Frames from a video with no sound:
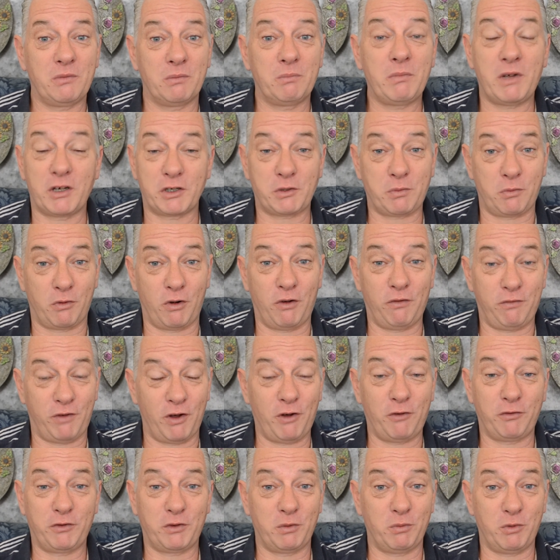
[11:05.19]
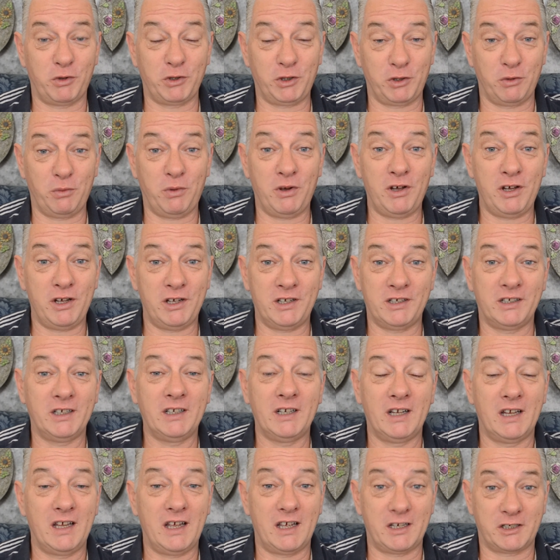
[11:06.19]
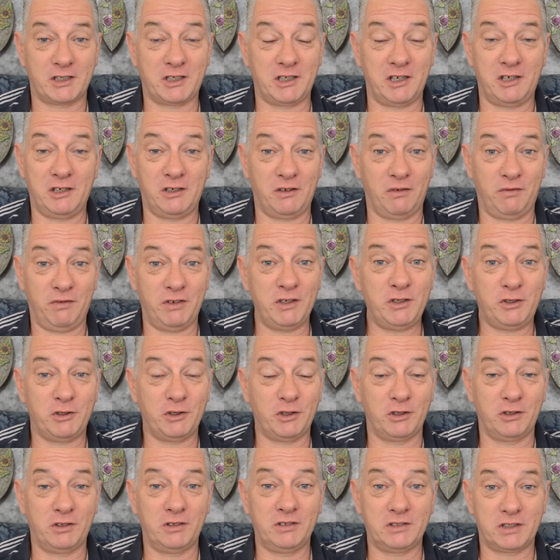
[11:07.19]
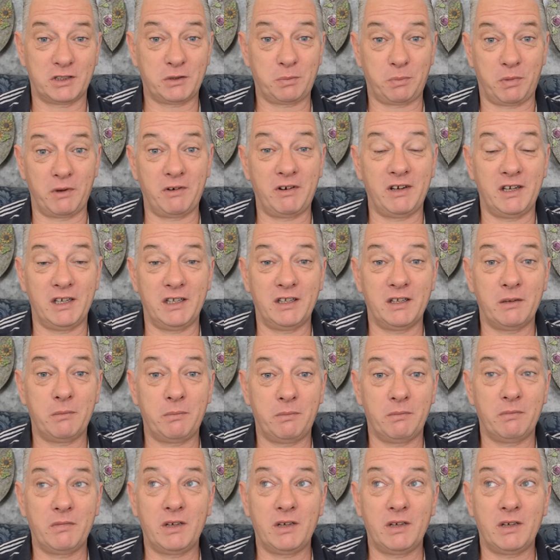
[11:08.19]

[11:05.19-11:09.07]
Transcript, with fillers: much more evolved than what you were as an individual spirit in the